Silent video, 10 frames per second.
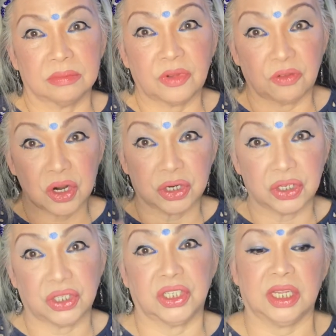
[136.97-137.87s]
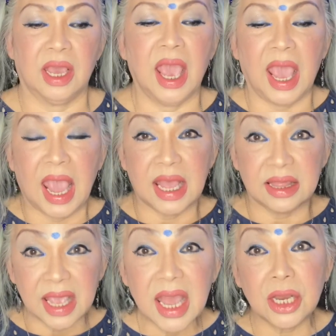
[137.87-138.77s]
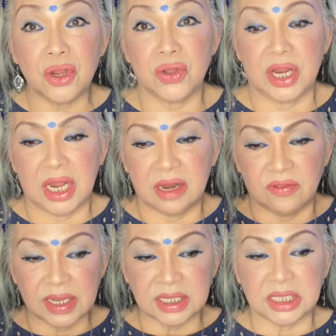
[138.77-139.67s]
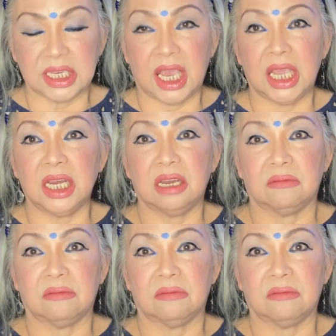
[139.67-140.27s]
first, and then you can investigate